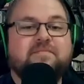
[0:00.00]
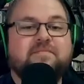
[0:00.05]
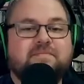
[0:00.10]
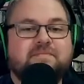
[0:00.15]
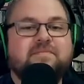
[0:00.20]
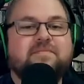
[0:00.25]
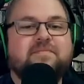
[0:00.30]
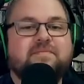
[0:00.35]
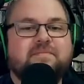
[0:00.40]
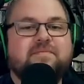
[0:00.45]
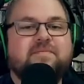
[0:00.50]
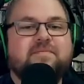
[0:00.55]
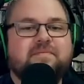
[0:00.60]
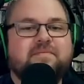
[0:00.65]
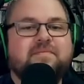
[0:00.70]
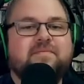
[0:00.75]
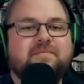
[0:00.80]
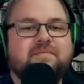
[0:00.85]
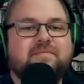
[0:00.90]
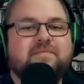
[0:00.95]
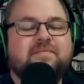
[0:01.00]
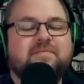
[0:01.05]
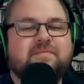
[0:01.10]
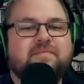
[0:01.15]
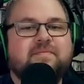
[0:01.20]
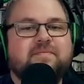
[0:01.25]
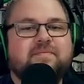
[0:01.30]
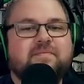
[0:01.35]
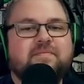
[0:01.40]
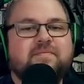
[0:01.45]

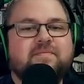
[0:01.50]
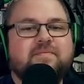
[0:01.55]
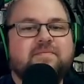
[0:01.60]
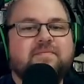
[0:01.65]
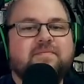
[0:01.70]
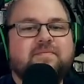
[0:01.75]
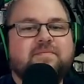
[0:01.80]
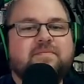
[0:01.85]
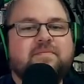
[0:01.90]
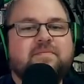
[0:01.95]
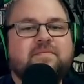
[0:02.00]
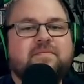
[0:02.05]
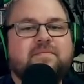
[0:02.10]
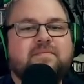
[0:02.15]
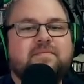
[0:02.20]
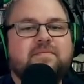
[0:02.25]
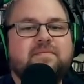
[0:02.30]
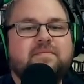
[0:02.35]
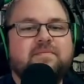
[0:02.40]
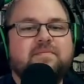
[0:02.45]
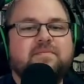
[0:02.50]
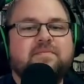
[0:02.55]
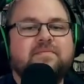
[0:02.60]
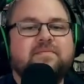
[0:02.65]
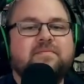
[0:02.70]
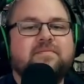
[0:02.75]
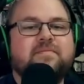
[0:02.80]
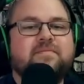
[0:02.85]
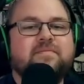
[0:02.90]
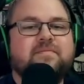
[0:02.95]

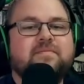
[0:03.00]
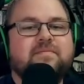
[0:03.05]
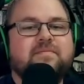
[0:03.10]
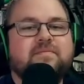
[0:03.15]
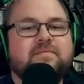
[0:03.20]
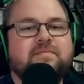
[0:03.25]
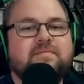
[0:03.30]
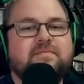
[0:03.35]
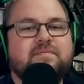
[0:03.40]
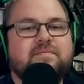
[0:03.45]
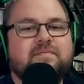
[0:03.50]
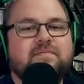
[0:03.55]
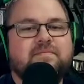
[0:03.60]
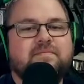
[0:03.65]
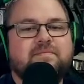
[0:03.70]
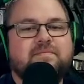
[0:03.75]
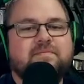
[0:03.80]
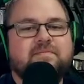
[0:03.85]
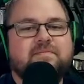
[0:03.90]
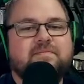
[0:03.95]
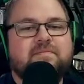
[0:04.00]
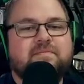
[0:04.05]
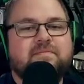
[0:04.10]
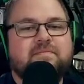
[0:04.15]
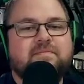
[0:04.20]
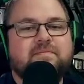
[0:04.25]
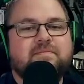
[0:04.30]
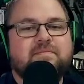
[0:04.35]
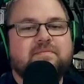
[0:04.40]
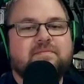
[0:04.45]

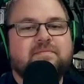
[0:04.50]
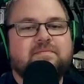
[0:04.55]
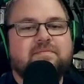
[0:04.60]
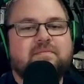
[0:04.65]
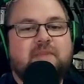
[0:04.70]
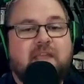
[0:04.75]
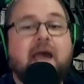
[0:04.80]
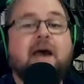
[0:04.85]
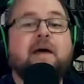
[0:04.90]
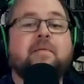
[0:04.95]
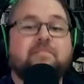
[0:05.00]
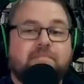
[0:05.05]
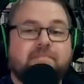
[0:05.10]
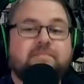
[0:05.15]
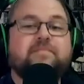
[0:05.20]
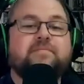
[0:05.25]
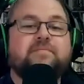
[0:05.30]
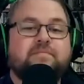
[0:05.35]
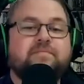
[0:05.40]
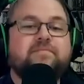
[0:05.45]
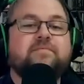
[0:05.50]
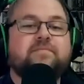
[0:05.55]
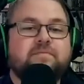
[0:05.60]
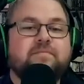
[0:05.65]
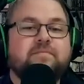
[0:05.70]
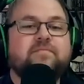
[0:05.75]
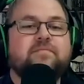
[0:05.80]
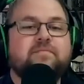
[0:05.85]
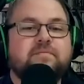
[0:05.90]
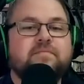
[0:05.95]

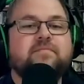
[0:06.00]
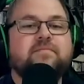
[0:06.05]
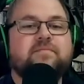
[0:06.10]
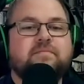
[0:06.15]
[no speech]